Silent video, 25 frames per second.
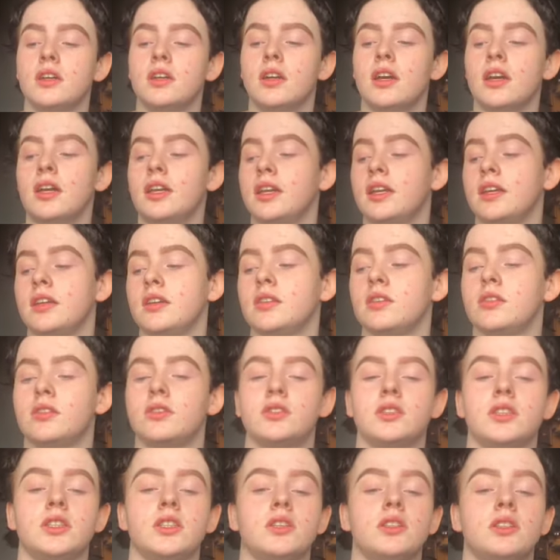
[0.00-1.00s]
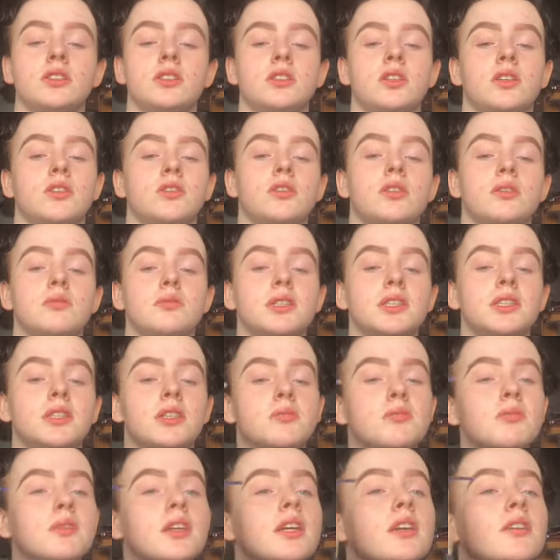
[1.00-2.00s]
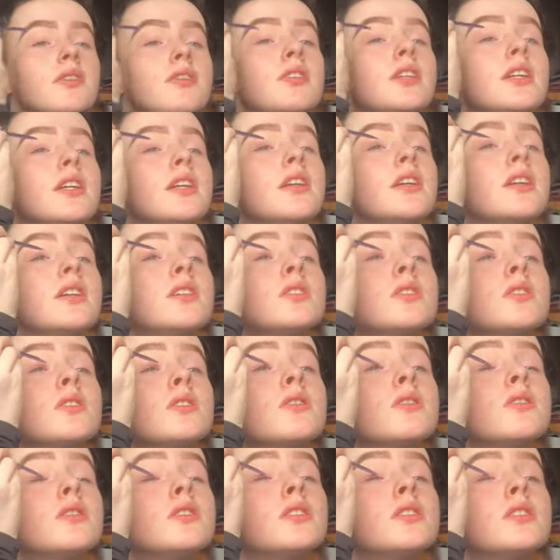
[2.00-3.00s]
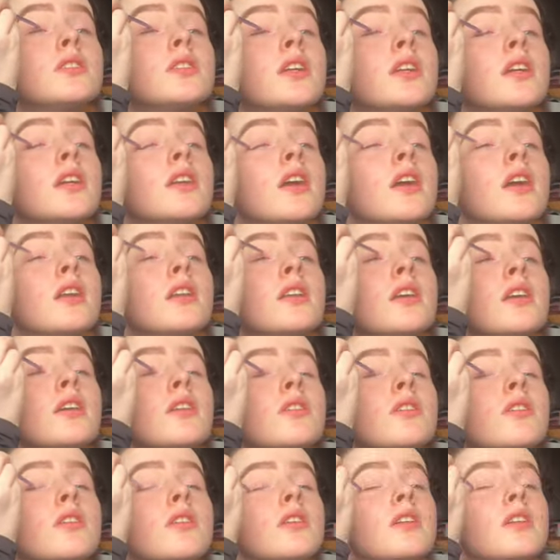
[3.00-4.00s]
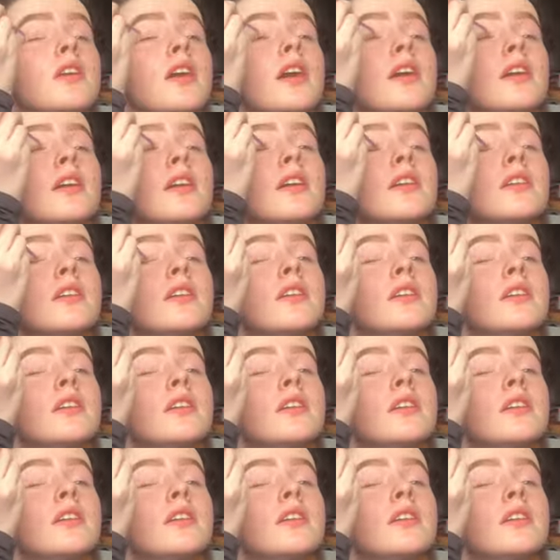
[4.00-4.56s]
and then obviously there's still going to be some left here, so just take that down onto the eyelid.